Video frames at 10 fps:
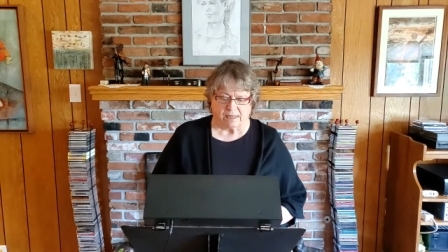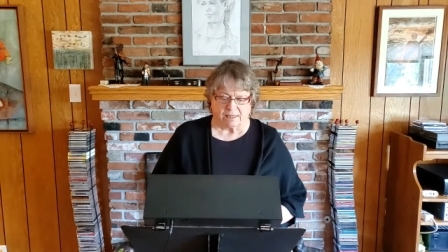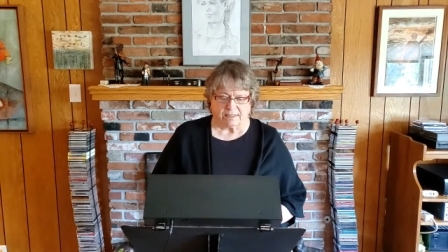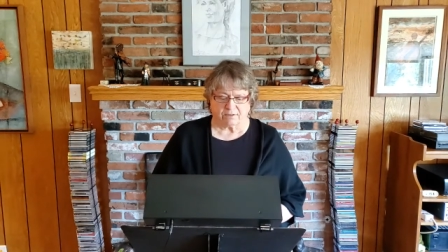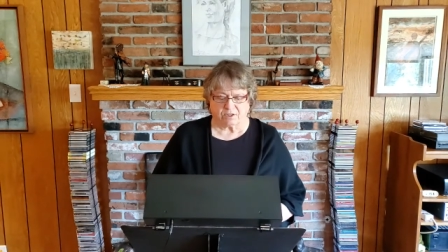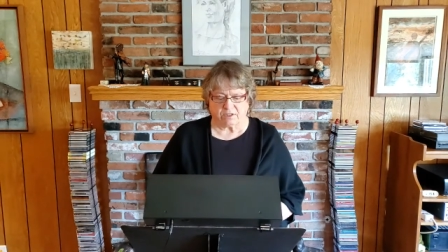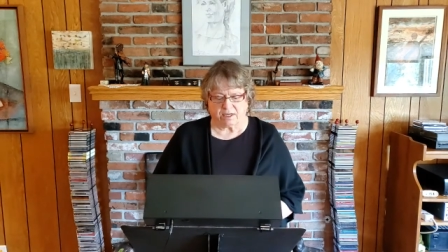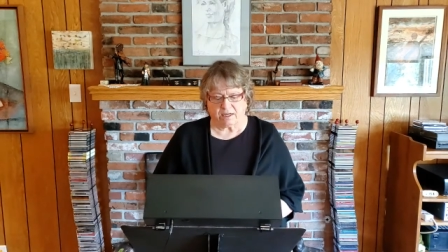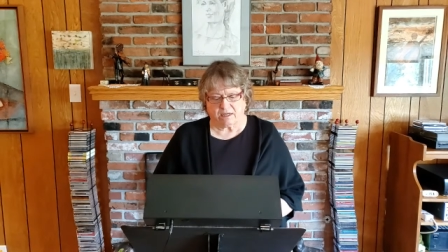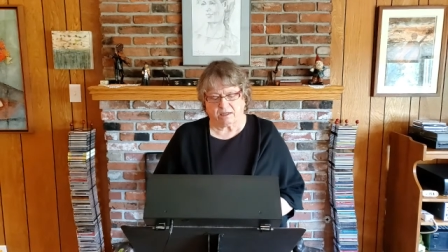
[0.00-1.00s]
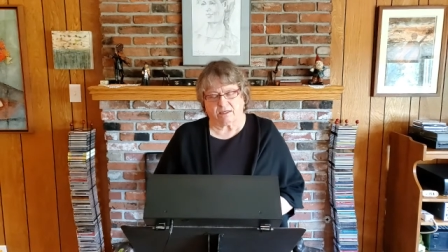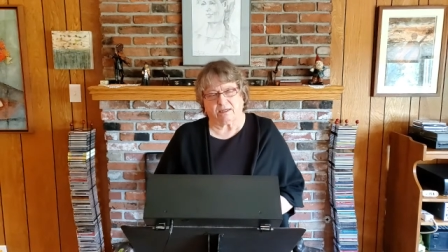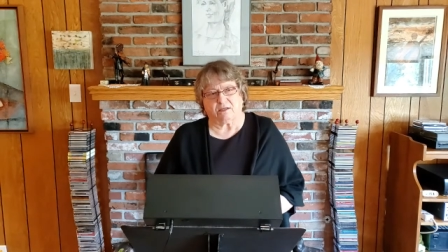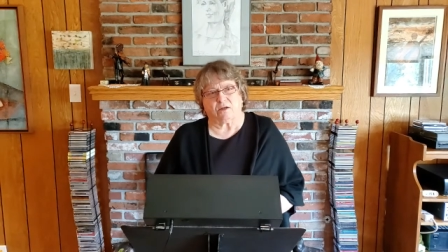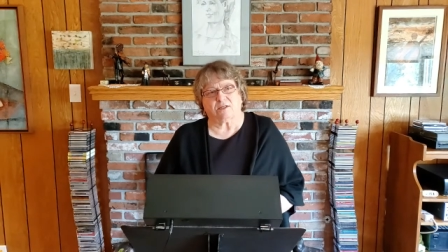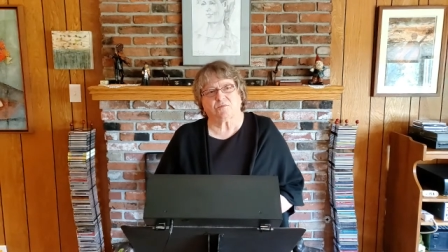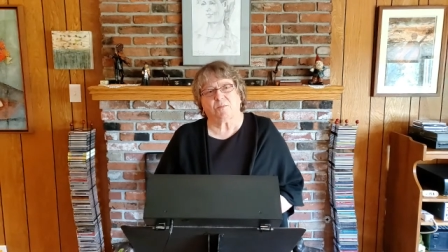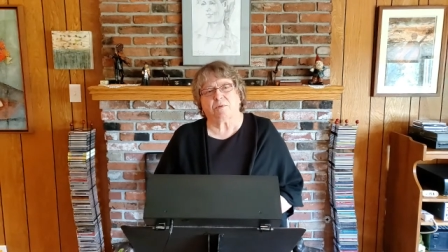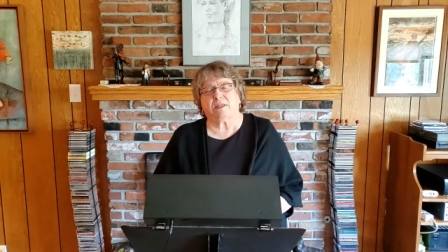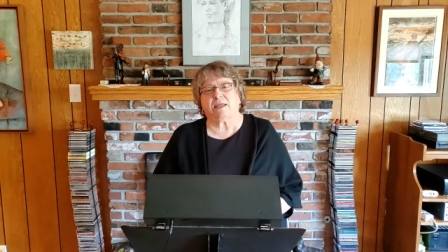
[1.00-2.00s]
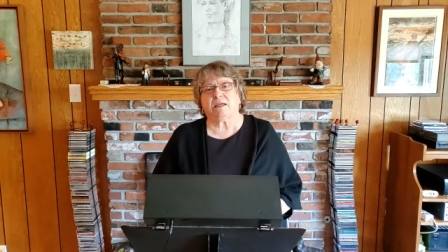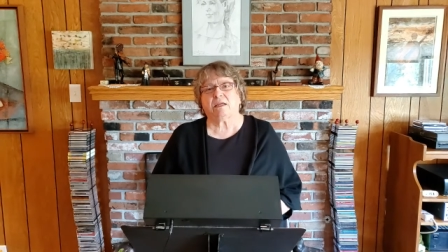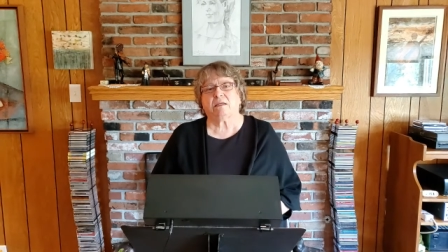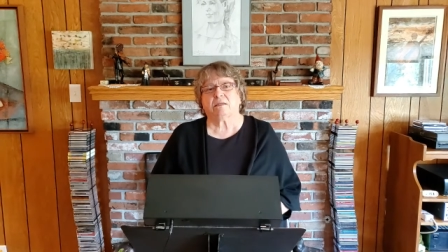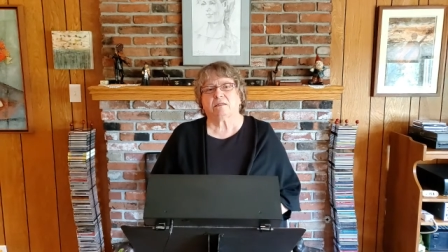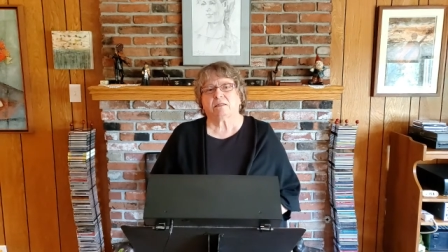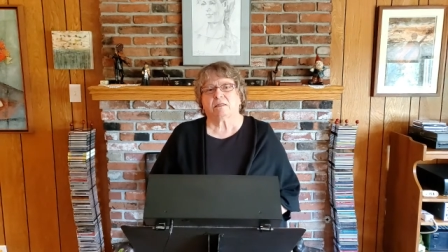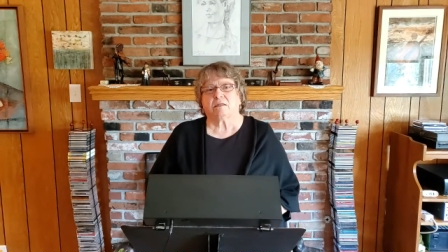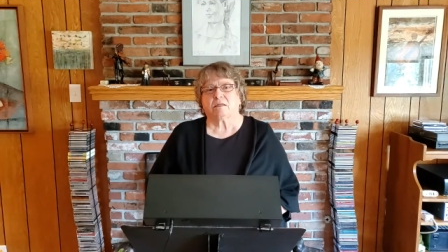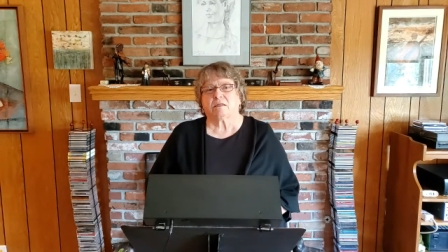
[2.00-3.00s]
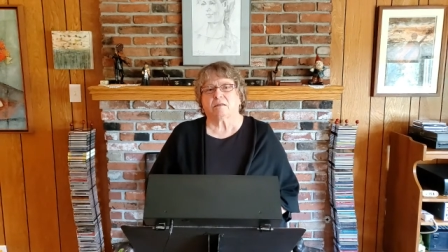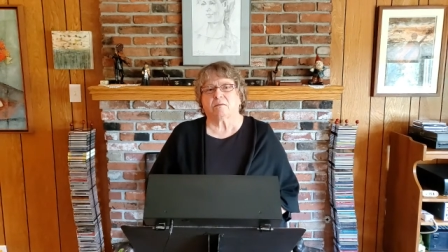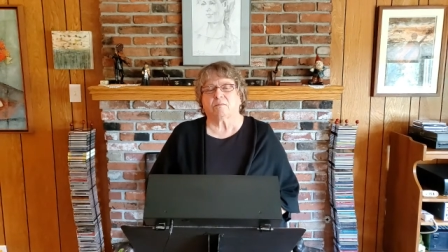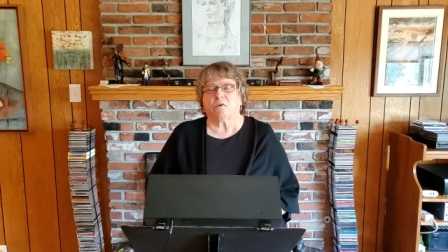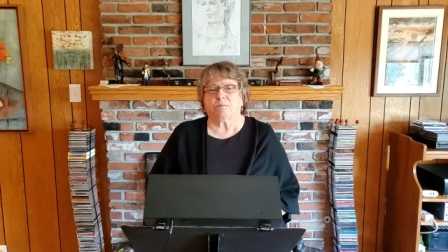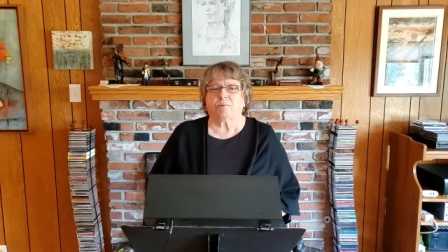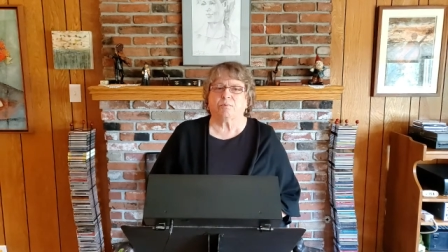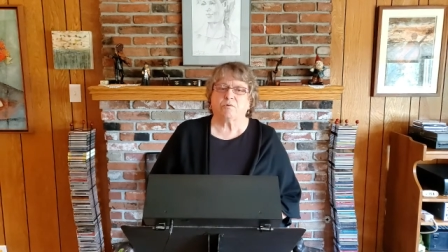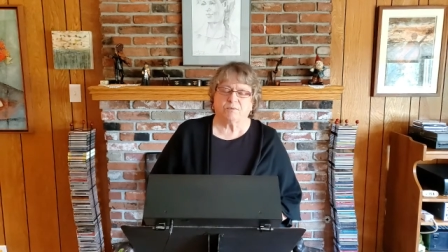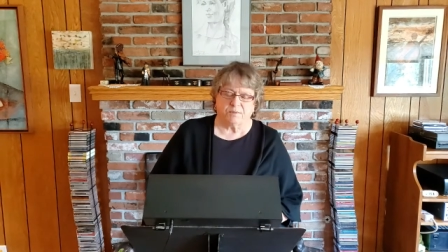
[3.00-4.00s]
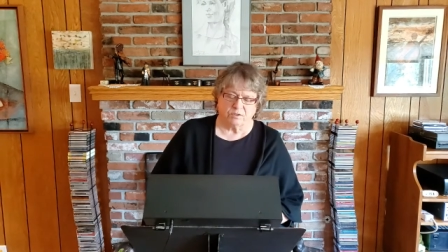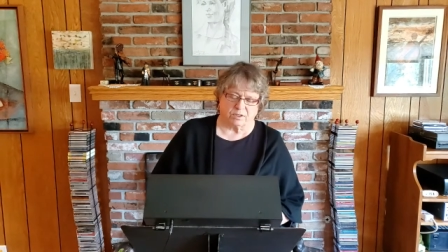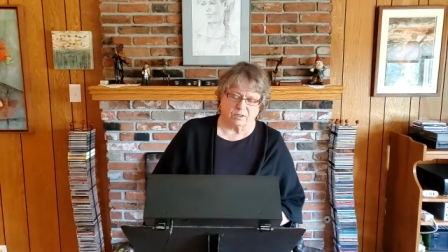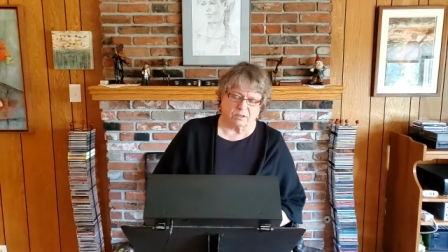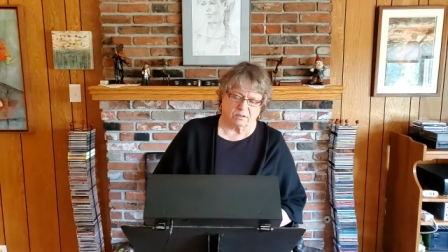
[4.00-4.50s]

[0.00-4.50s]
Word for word: Now today, as we play Baroque music,